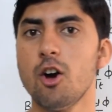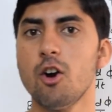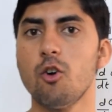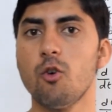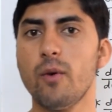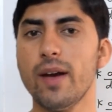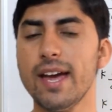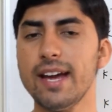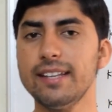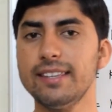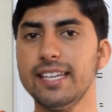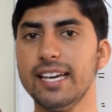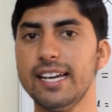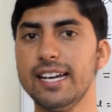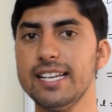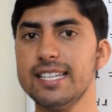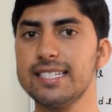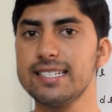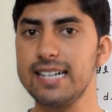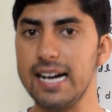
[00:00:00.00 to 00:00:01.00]
where there
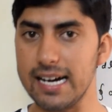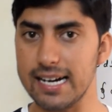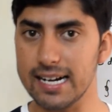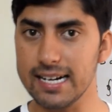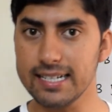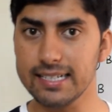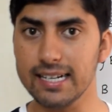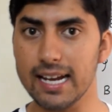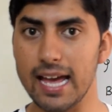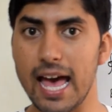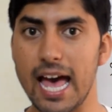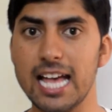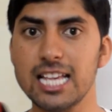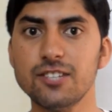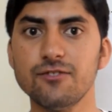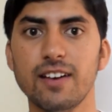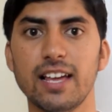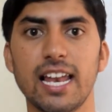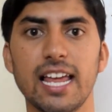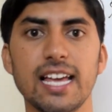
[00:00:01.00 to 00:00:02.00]
is current as
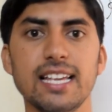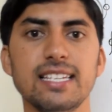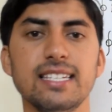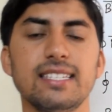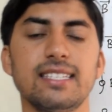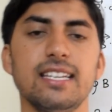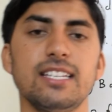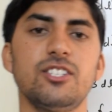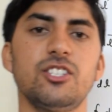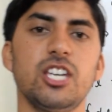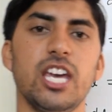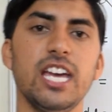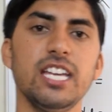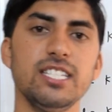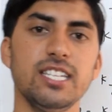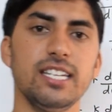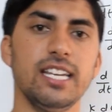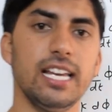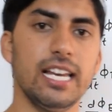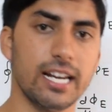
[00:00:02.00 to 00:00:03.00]
well as the change
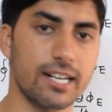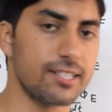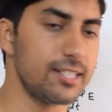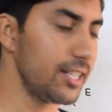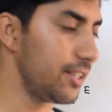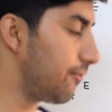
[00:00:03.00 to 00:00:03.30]
in electric